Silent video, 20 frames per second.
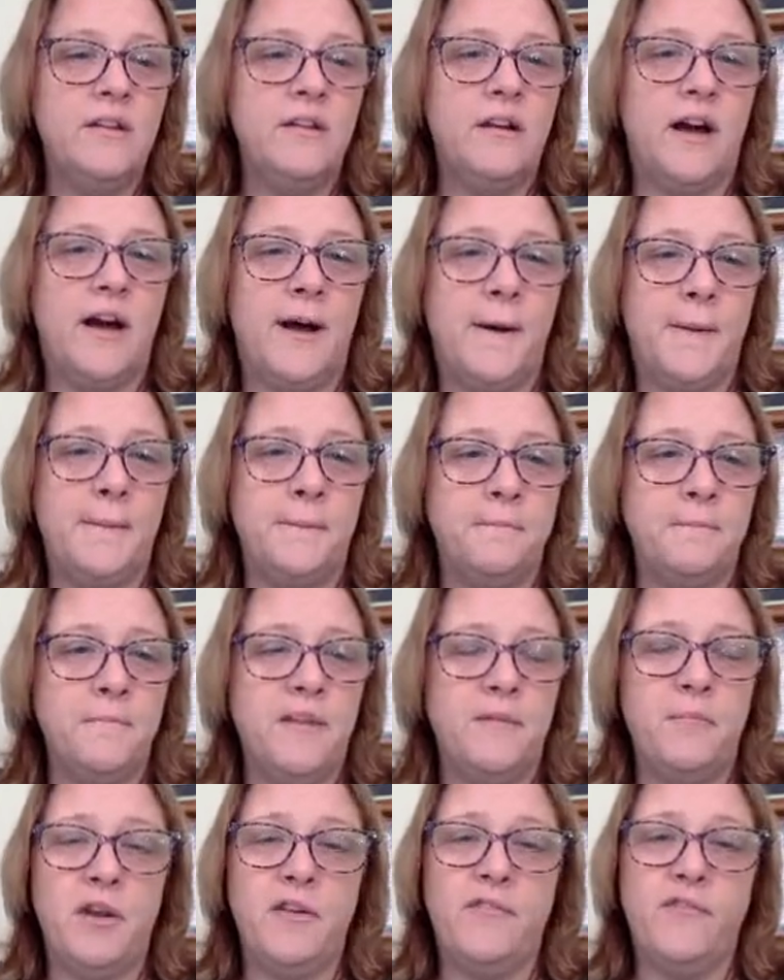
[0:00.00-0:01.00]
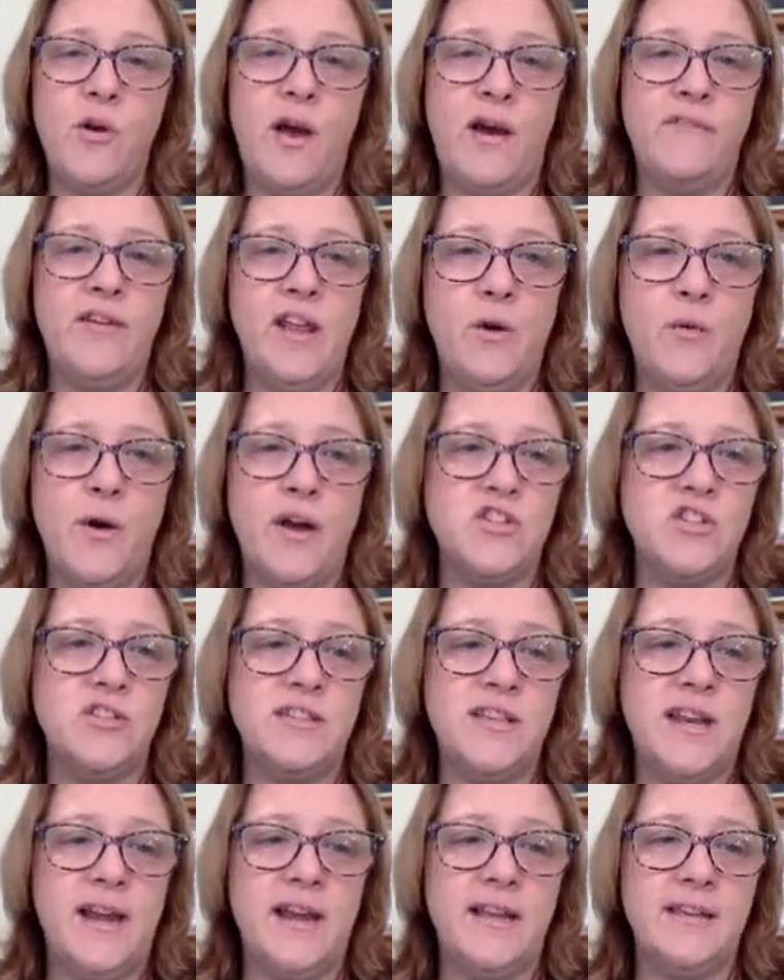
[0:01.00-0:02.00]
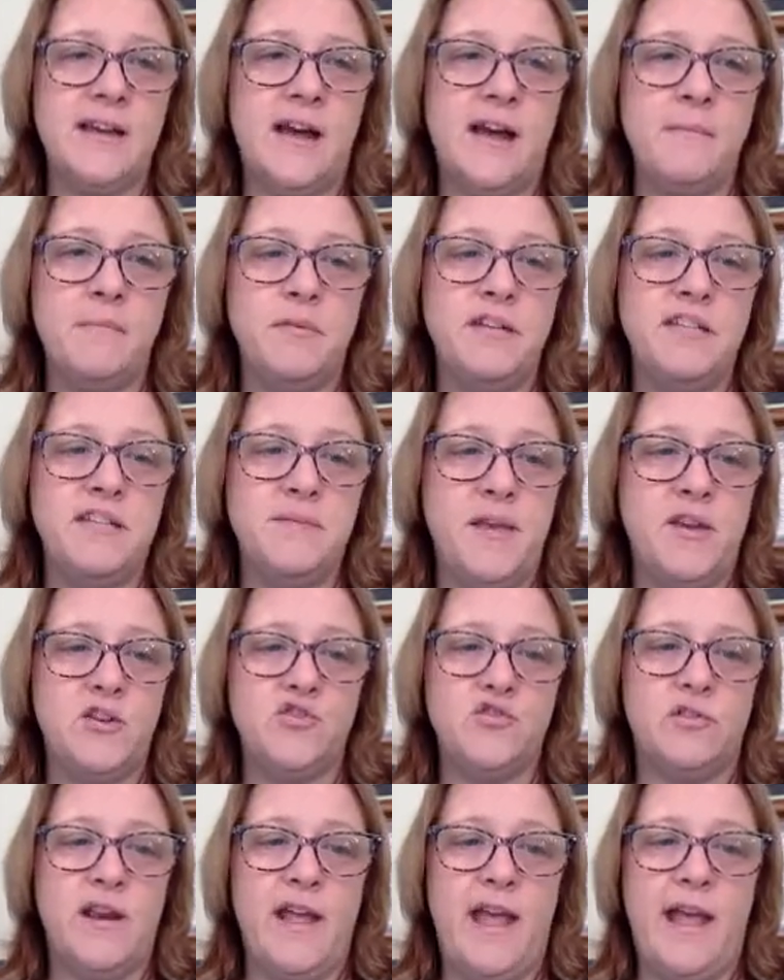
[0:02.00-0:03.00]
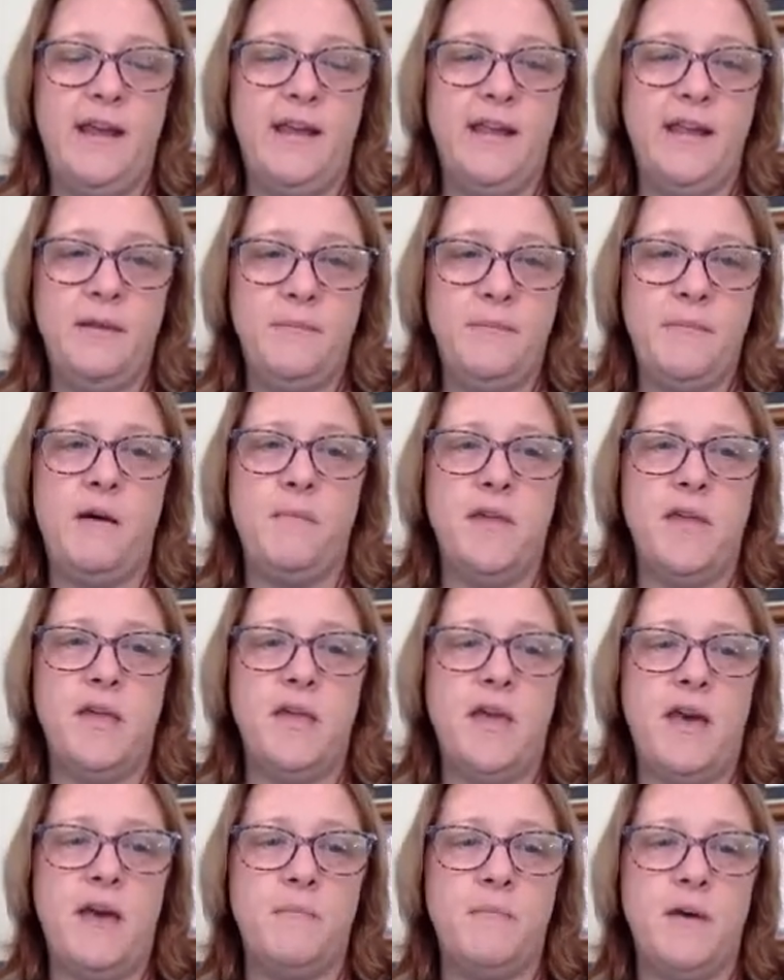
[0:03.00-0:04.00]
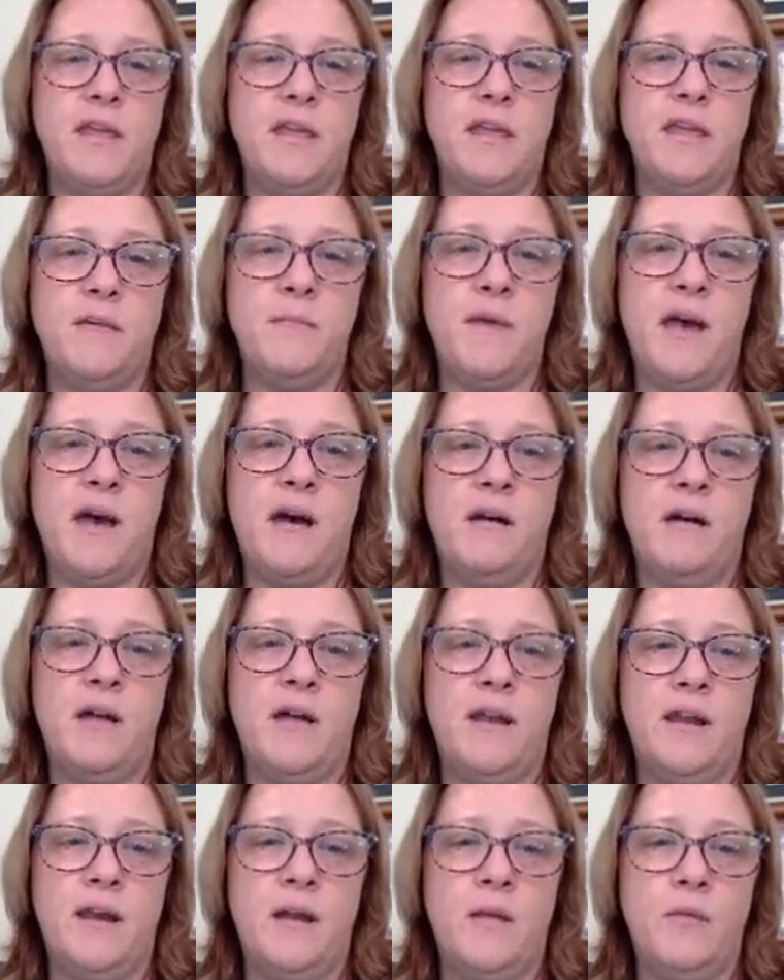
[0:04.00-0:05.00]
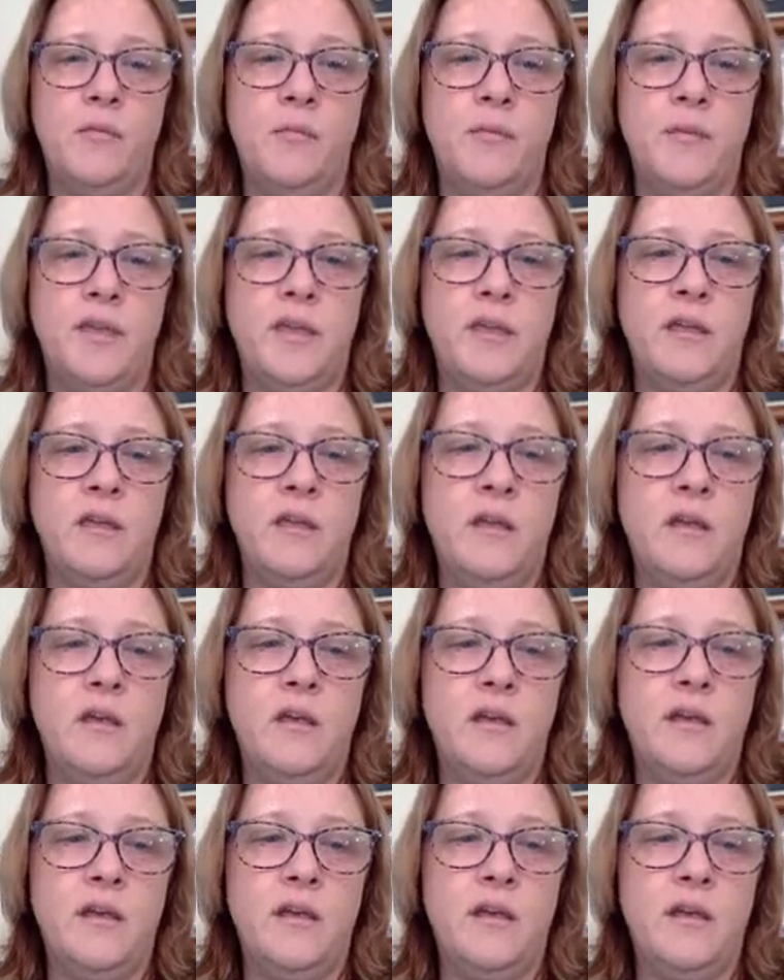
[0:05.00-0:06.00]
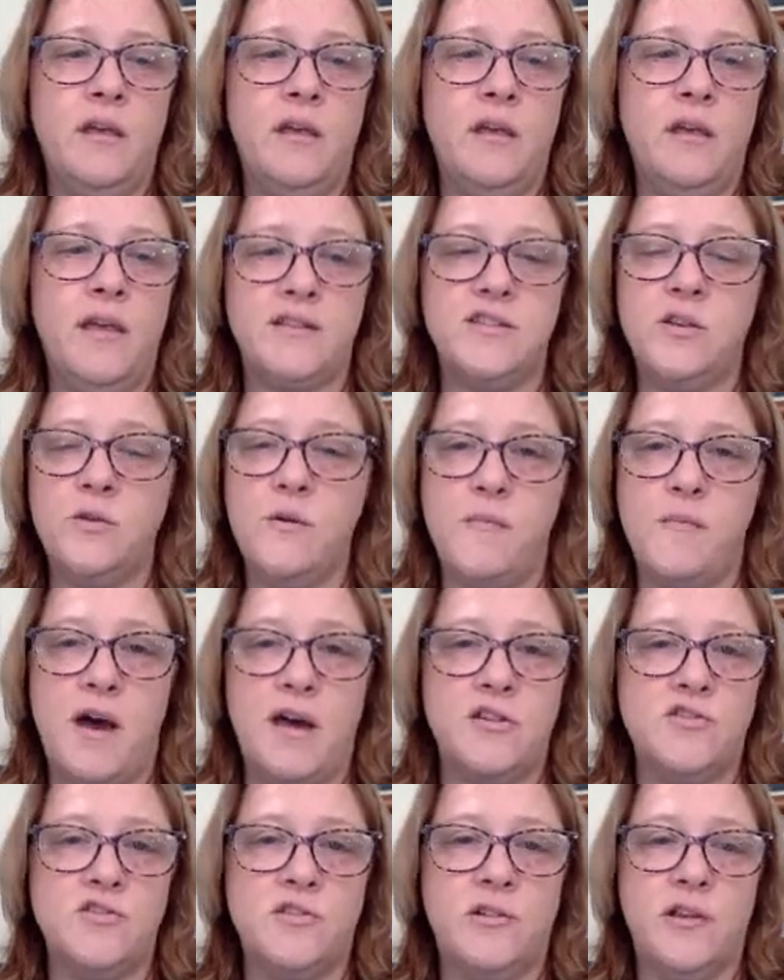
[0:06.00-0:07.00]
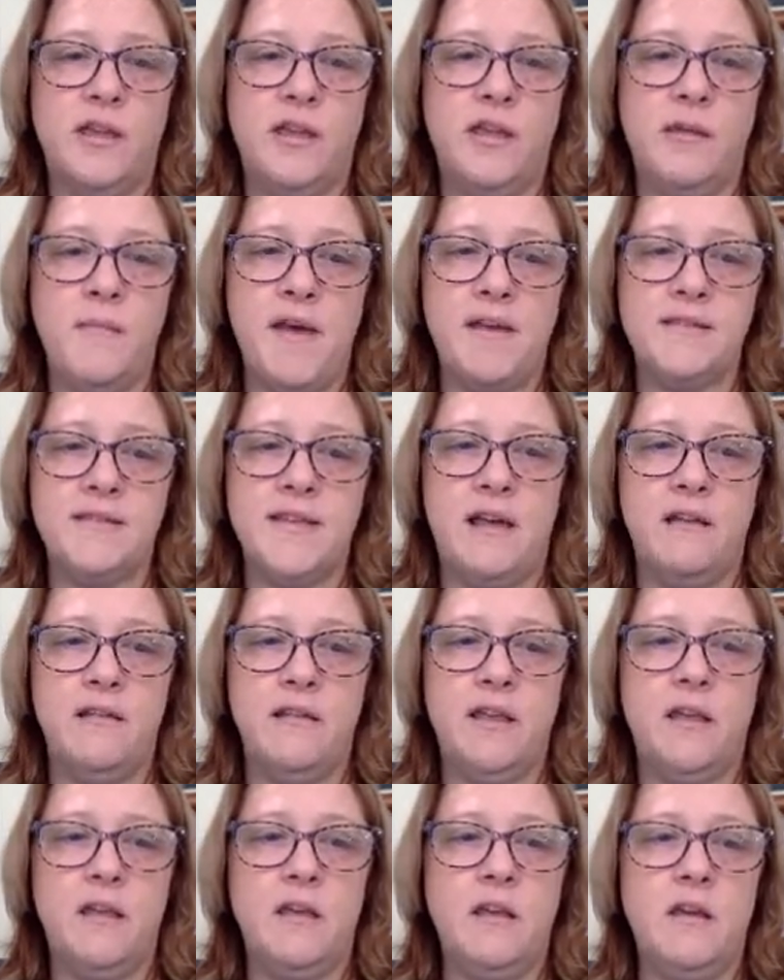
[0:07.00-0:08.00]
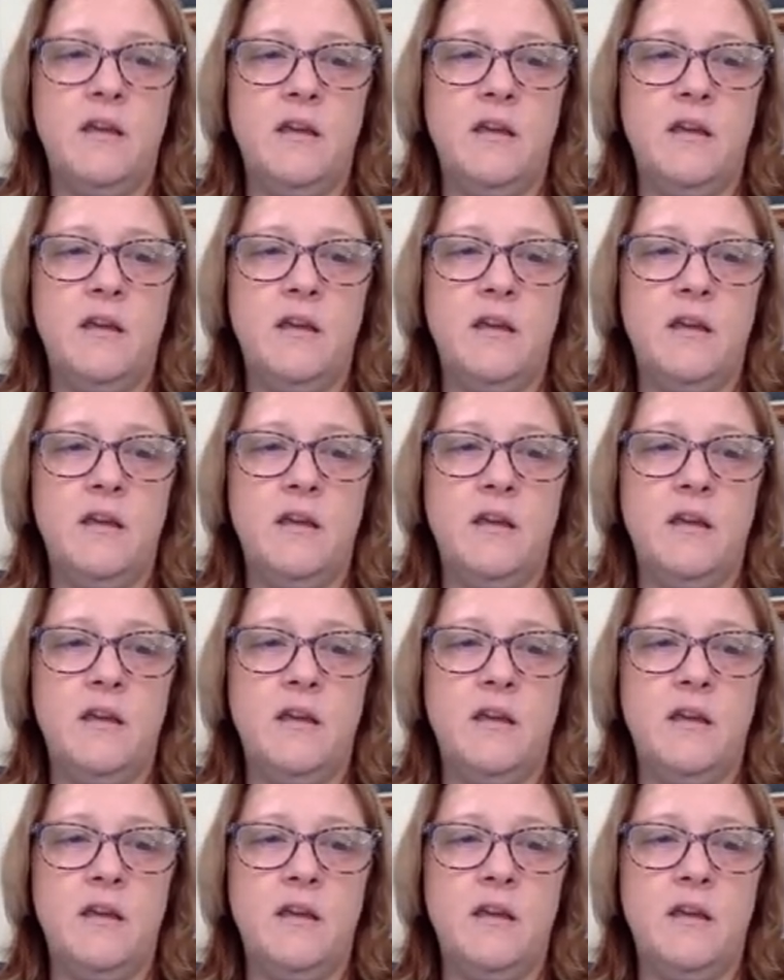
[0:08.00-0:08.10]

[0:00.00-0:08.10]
But if you have any questions at any time, please make sure to email me at my email, and I will be getting back to you and monitoring email daily.